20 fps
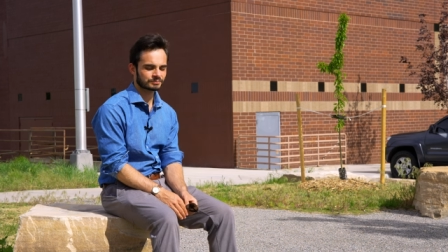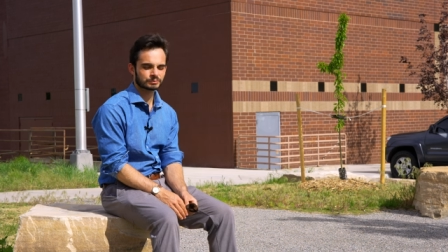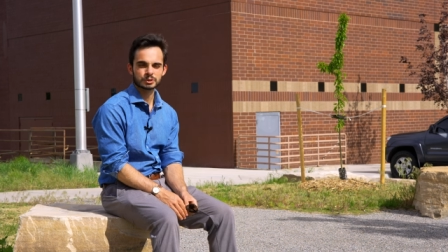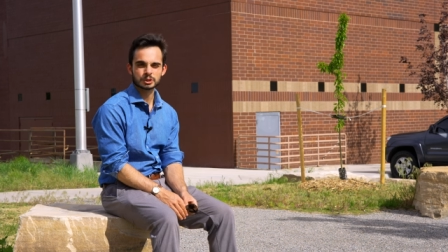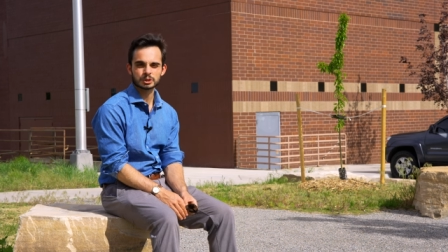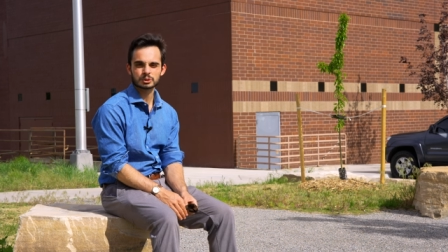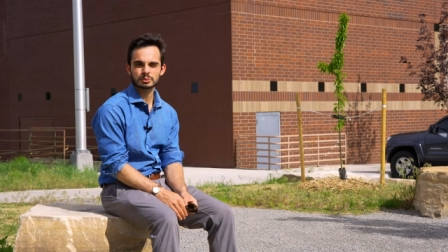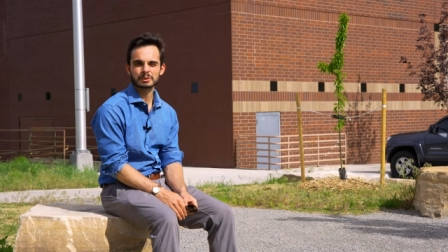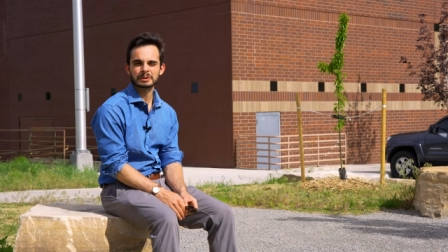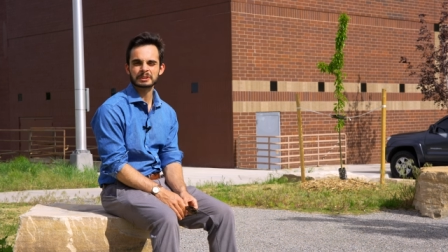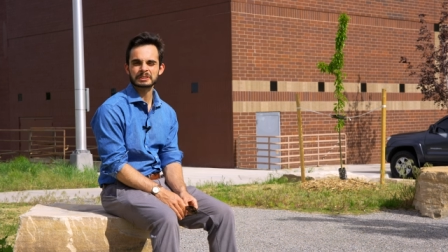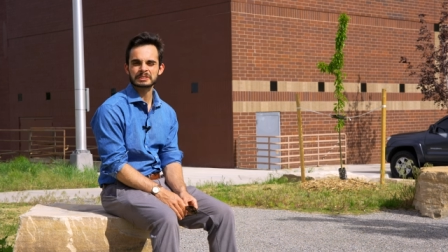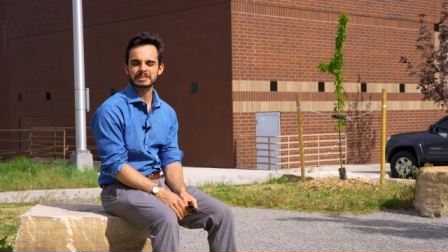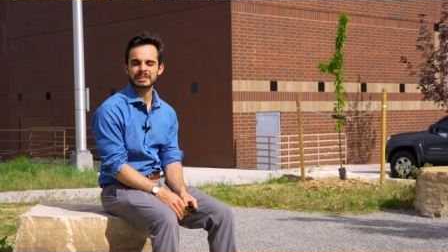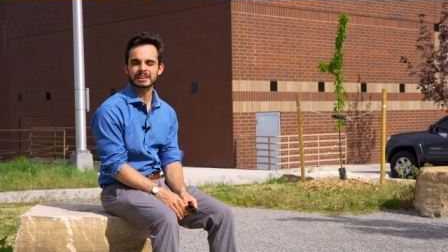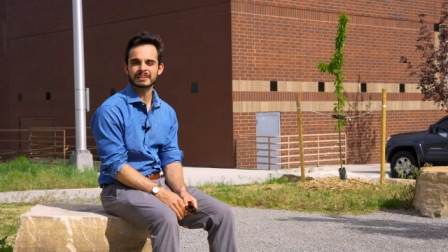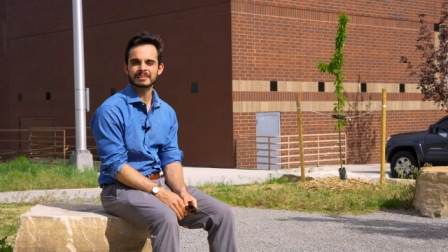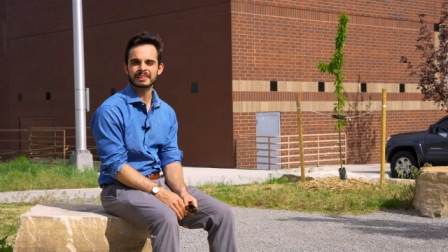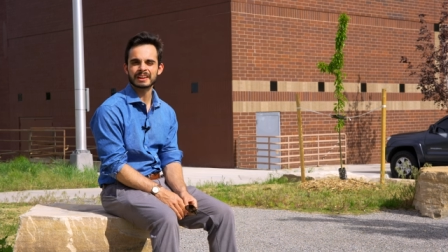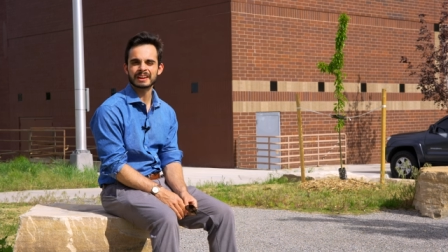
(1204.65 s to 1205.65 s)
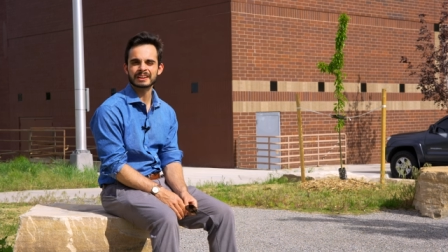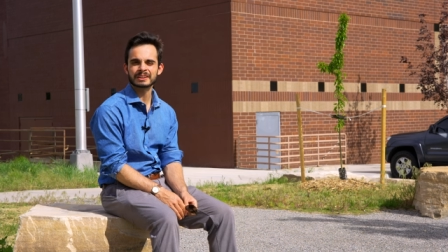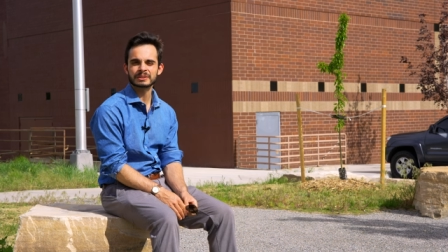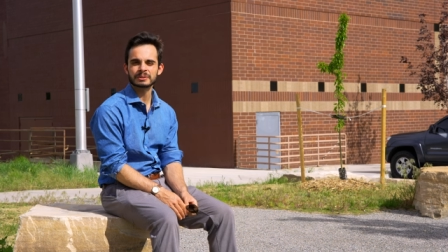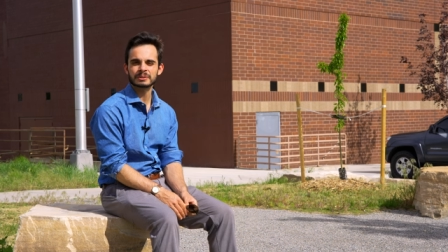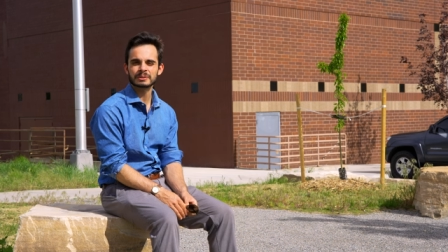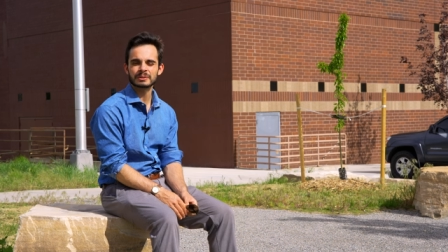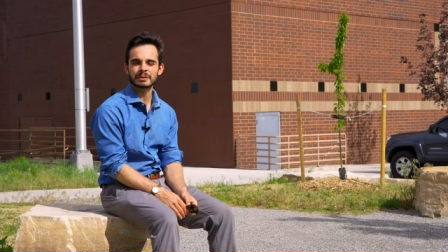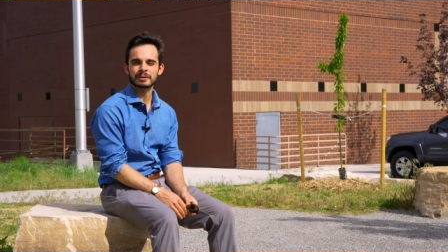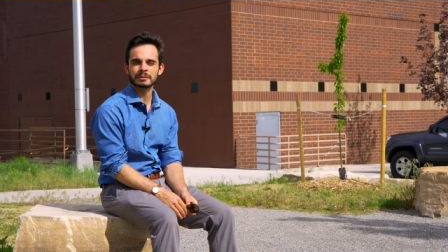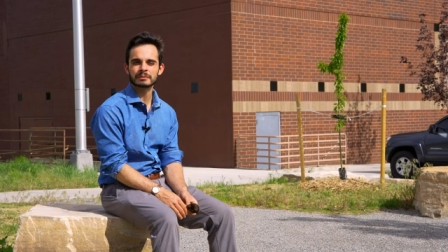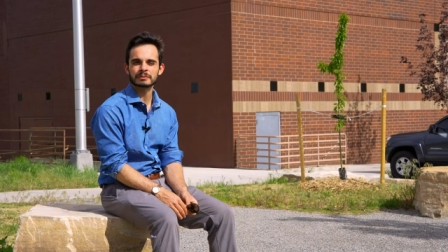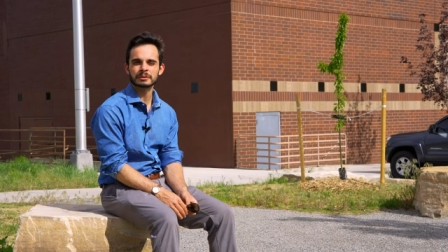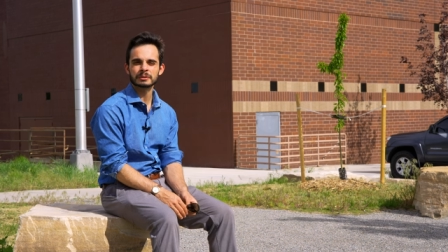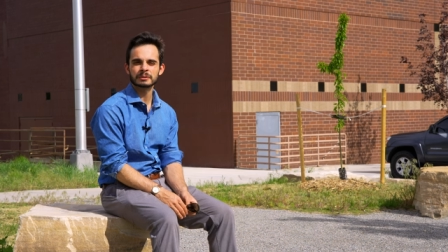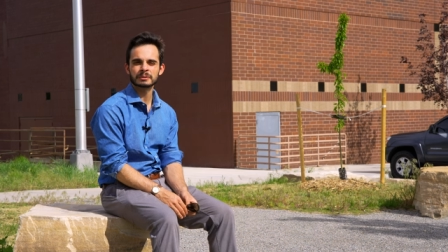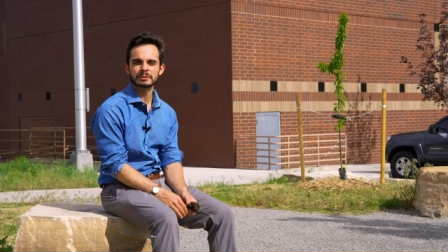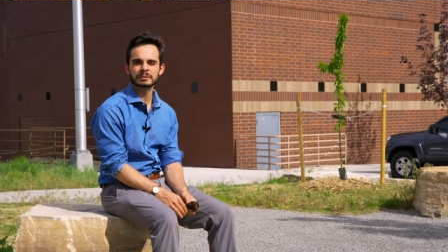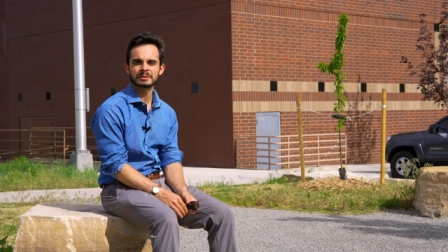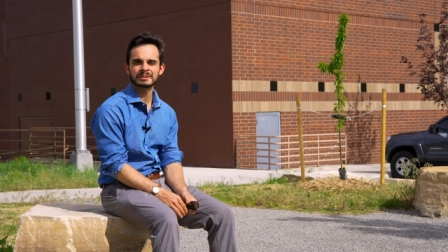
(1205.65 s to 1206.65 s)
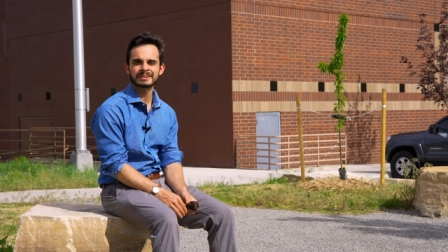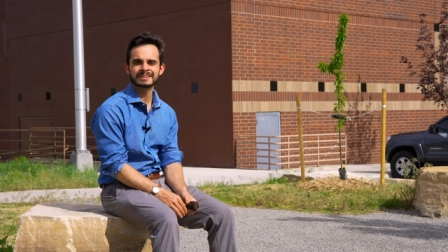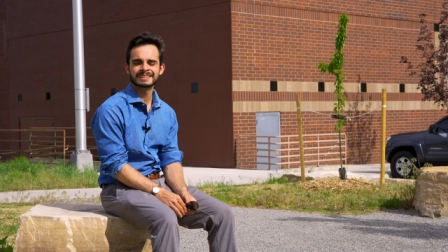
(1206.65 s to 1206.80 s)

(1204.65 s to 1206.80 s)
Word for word: just wanted to say thank you to all of you.